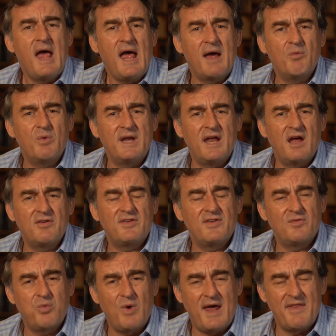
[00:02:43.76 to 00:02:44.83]
and we
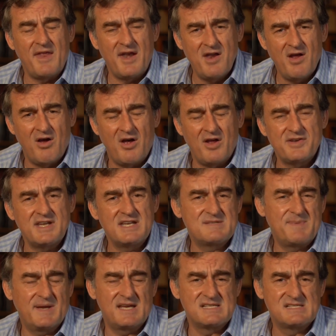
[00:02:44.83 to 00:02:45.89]
notice where they're not, it's
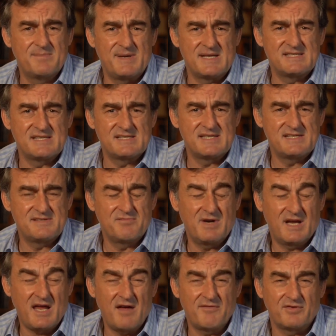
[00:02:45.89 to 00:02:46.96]
because the business is
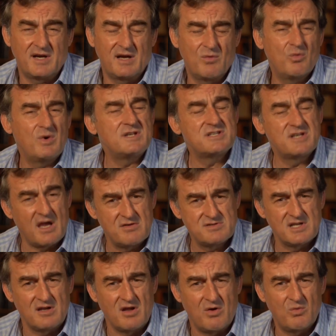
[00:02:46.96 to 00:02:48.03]
recovering, which
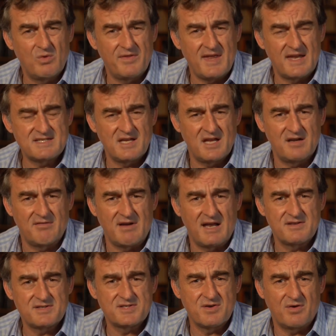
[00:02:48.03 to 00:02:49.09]
goes along with their
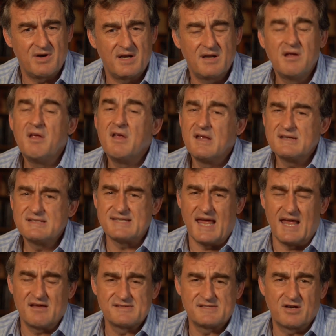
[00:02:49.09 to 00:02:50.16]
turnaround story.
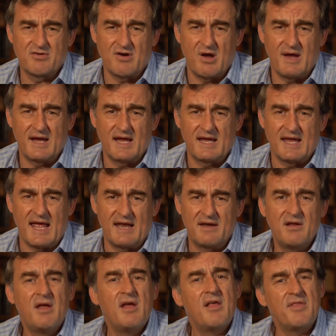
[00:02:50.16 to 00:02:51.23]
Sales are growing
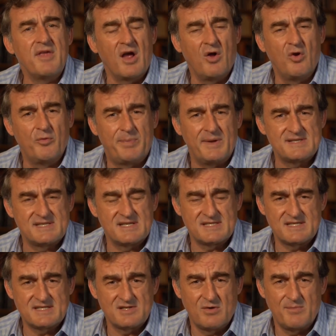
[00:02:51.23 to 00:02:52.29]
again, the old
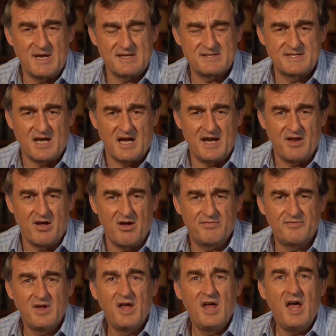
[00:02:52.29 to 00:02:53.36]
business has almost died
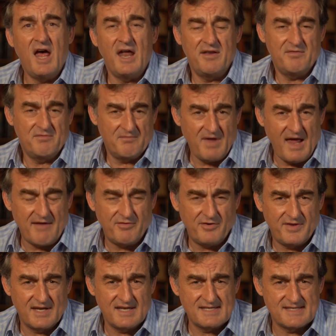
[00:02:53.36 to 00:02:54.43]
off, and
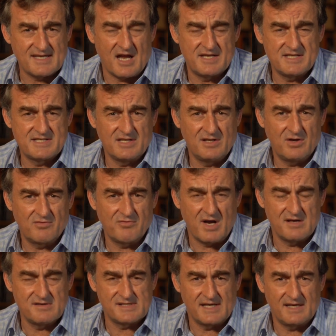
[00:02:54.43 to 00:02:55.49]
everything is starting to look
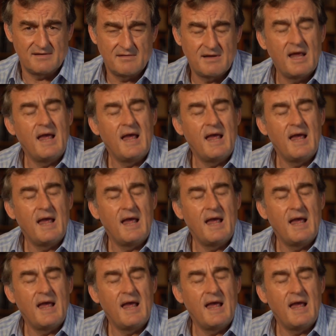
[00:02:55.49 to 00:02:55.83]
rosy.